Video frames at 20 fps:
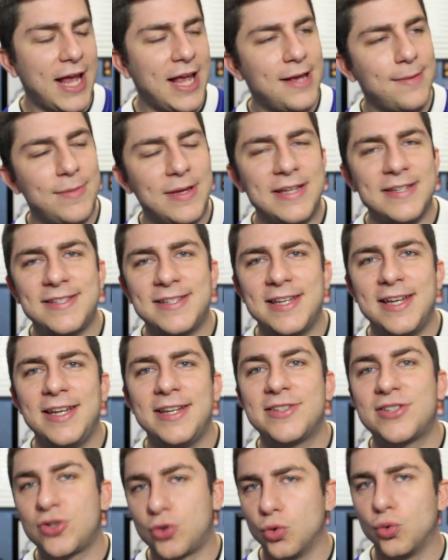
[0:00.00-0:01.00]

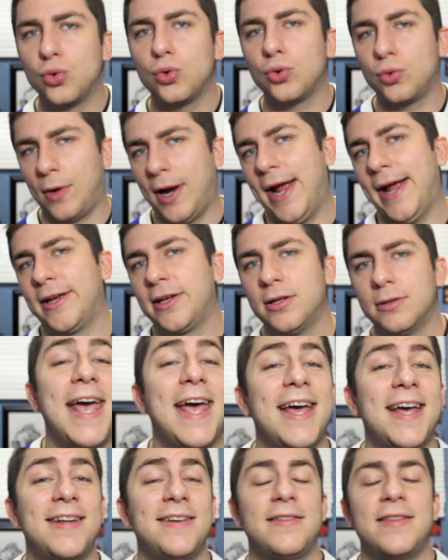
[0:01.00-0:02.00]
ABC school rank.
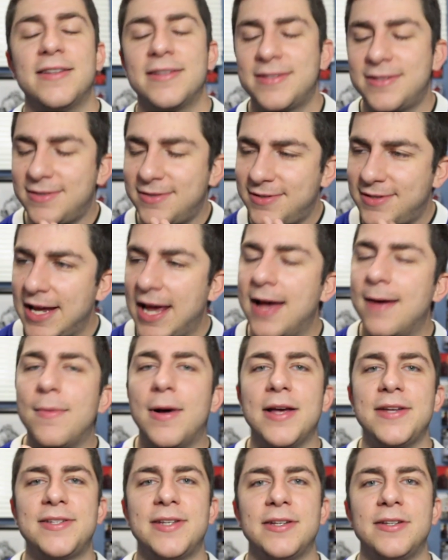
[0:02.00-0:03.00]
And this damn
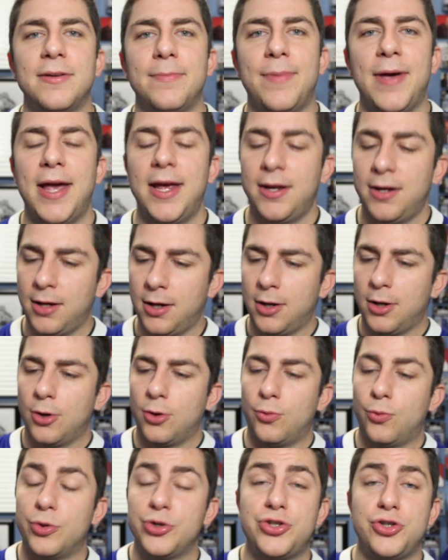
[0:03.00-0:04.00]
icing debate,
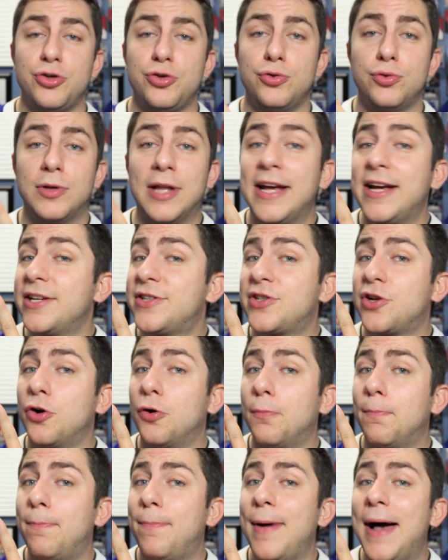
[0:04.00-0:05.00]
would you like it to
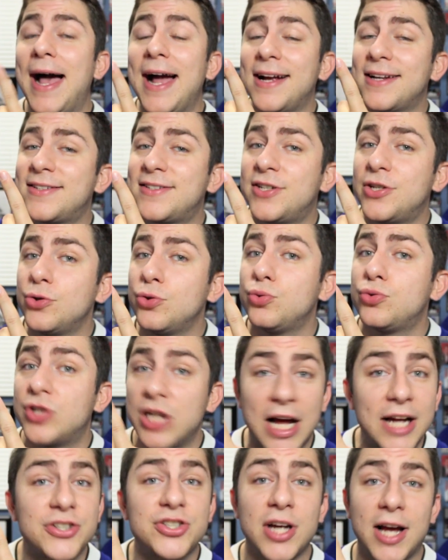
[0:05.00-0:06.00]
go back to
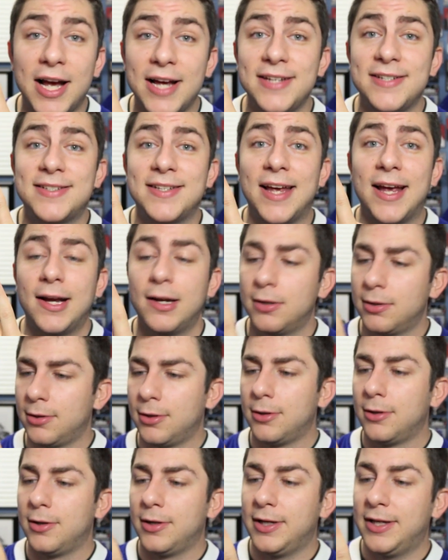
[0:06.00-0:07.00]
touch icing
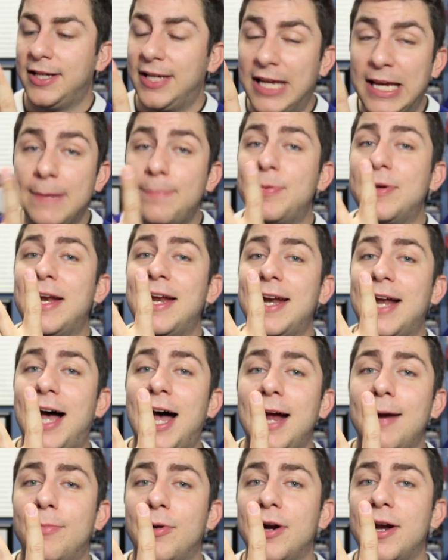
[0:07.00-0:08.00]
keep it at
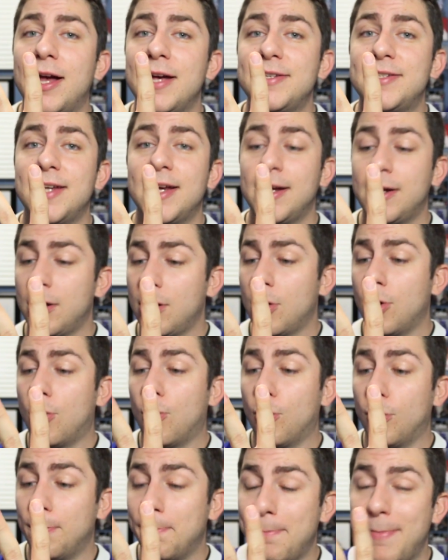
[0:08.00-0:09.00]
hybrid icing
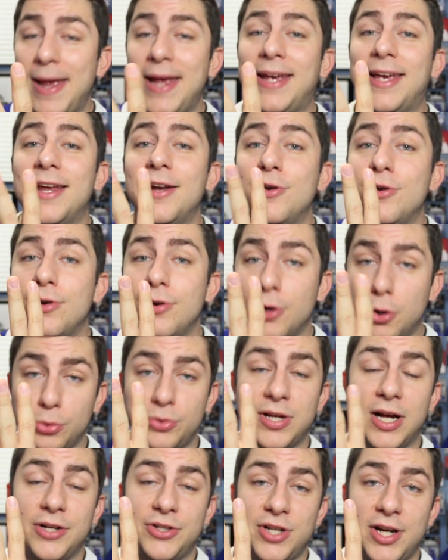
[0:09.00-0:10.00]
or make it no
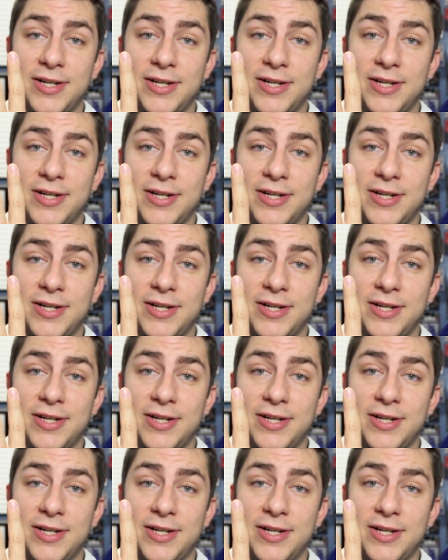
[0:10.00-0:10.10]
touch